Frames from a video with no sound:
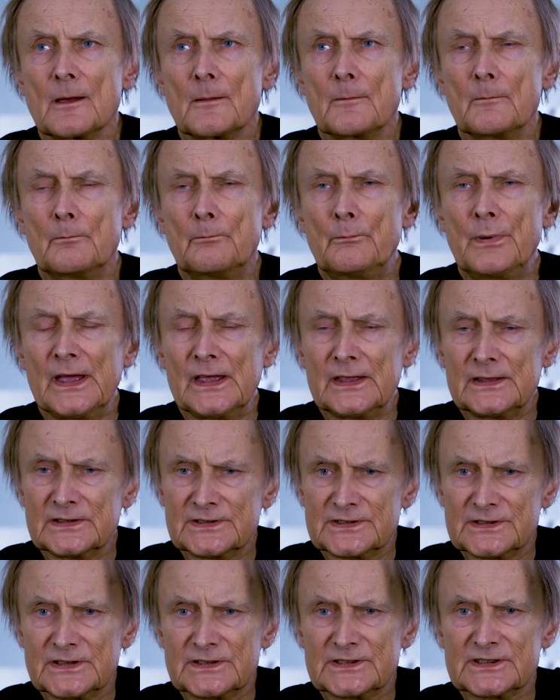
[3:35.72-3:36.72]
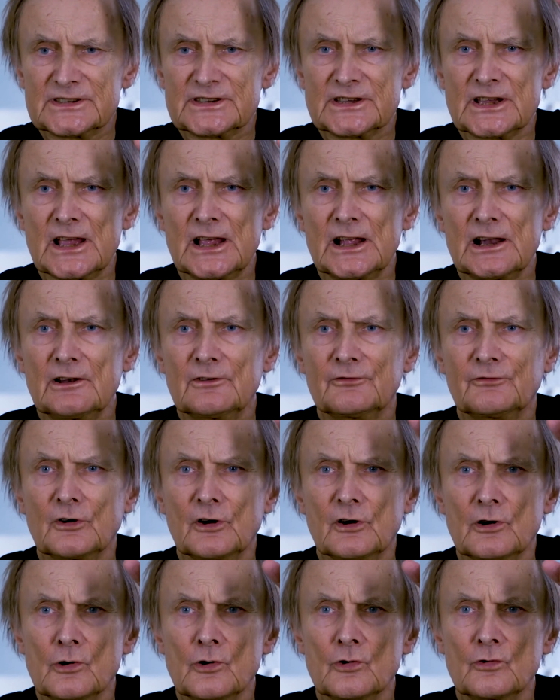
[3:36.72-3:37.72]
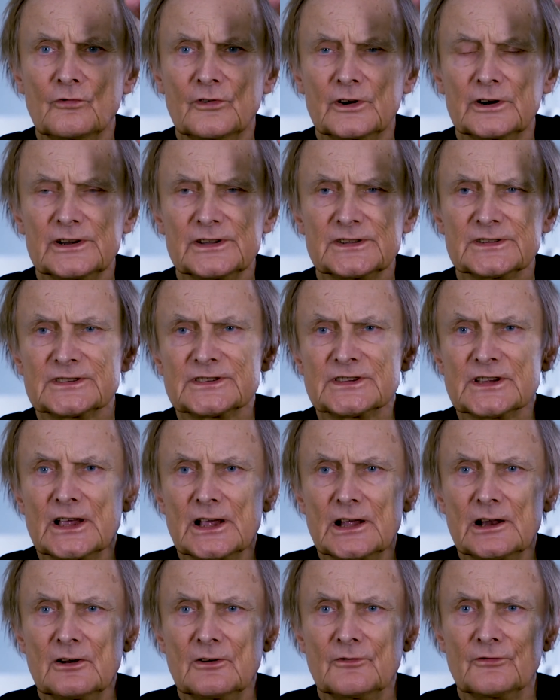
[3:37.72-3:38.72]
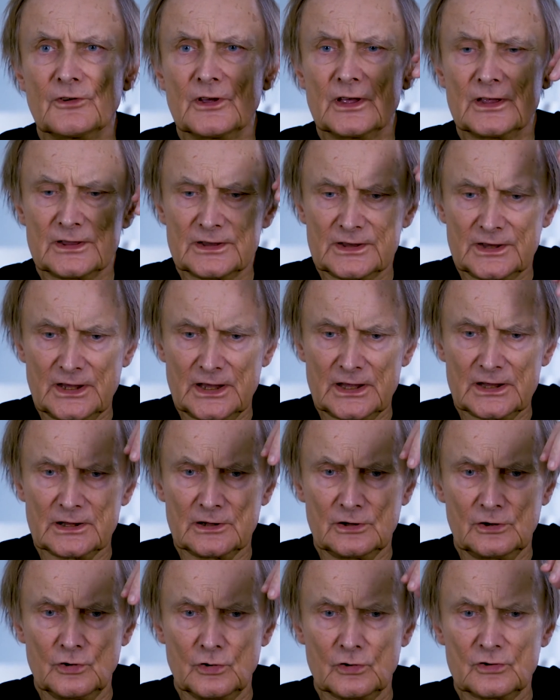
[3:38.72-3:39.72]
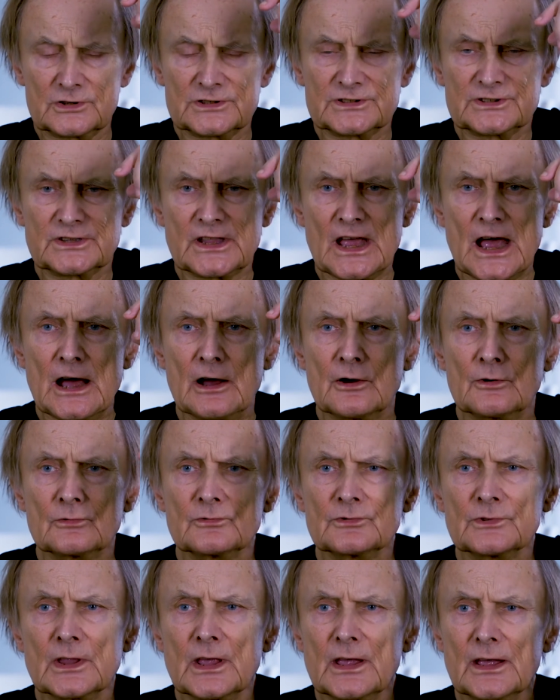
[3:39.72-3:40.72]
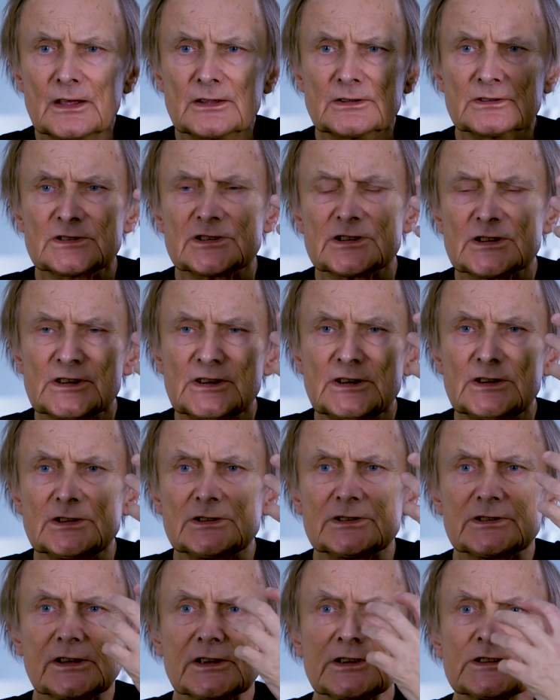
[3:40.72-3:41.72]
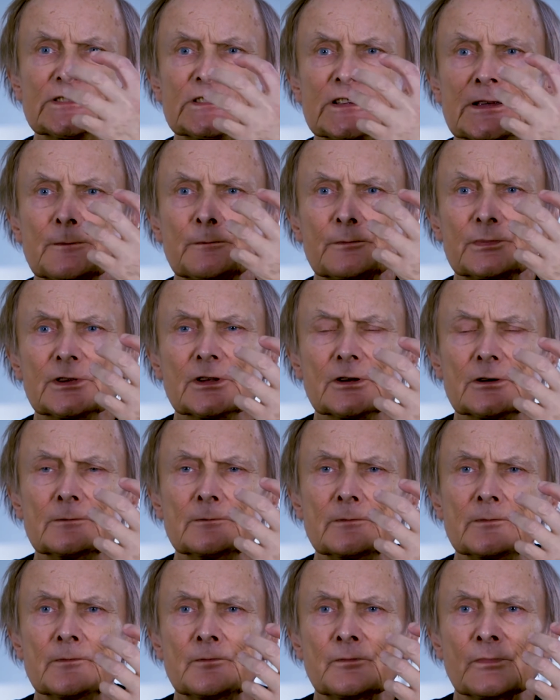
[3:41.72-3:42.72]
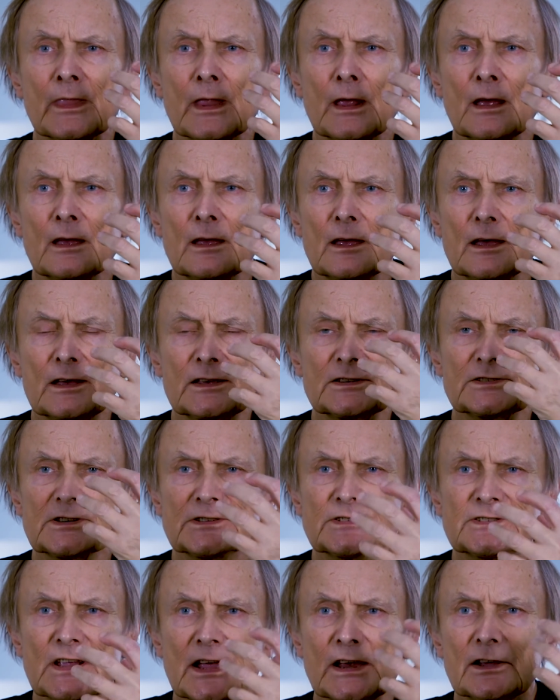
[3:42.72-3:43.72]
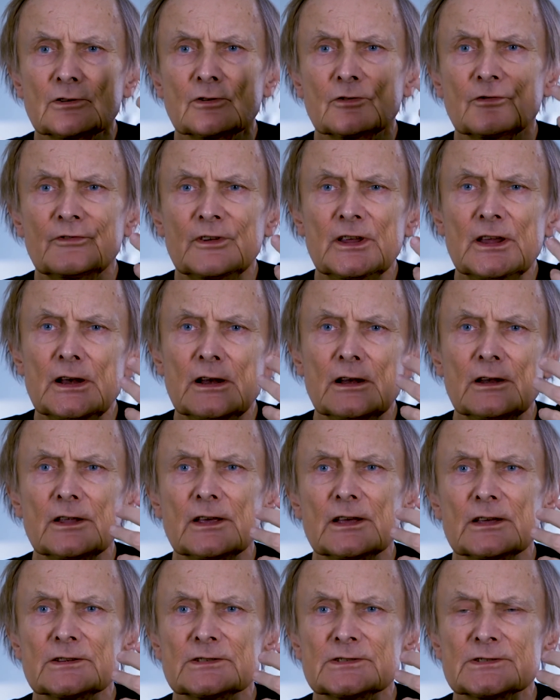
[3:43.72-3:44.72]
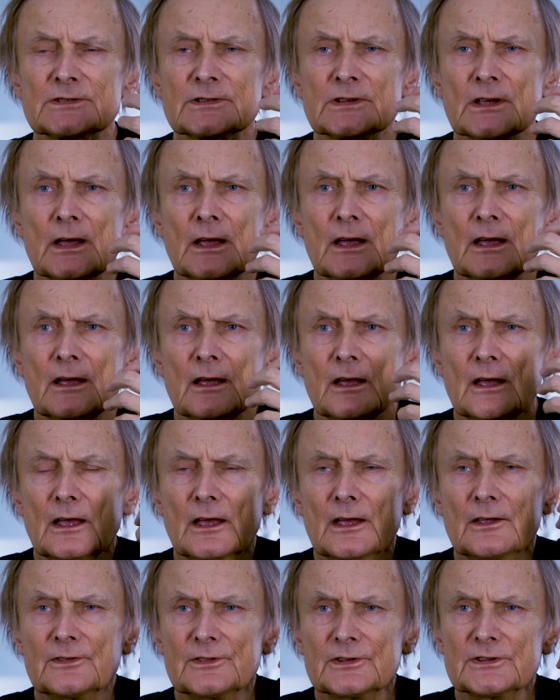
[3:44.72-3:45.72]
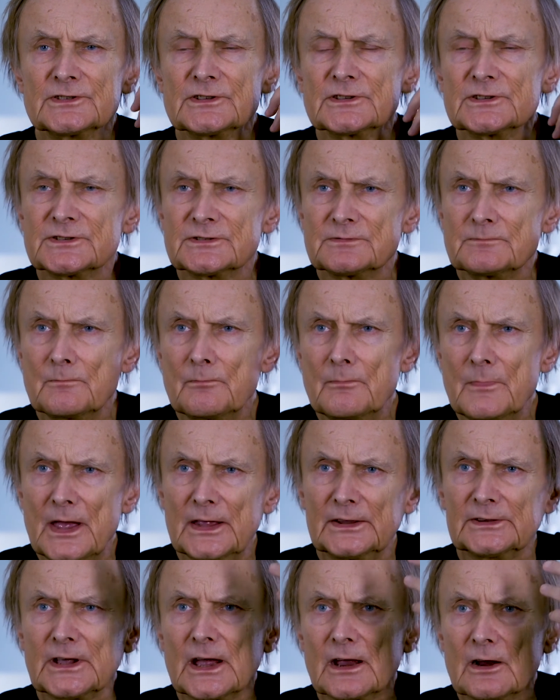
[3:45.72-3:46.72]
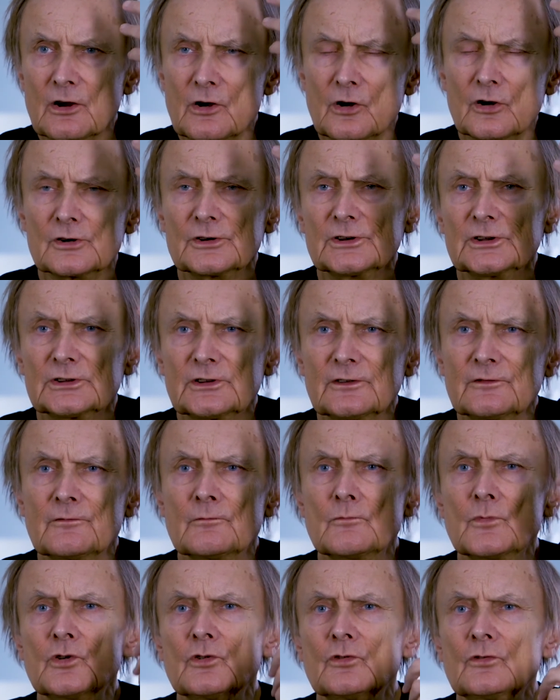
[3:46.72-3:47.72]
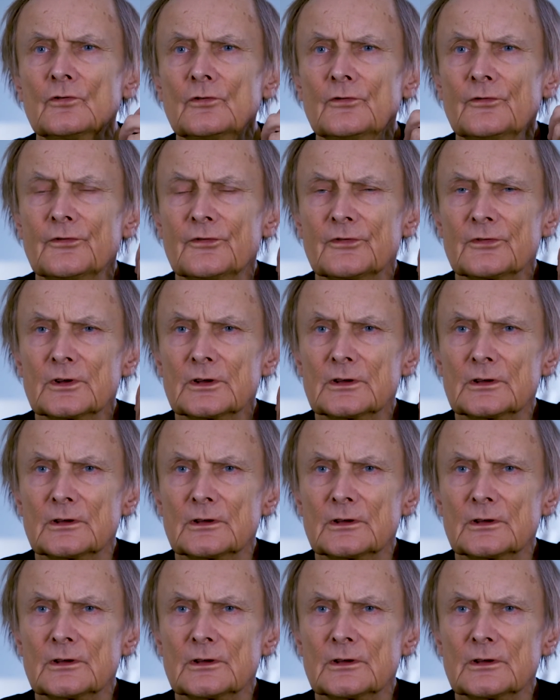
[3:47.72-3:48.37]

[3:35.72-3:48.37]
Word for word: bends itself over itself and then looks down and sees the symptom as a sign of illness. And this is metacognitive move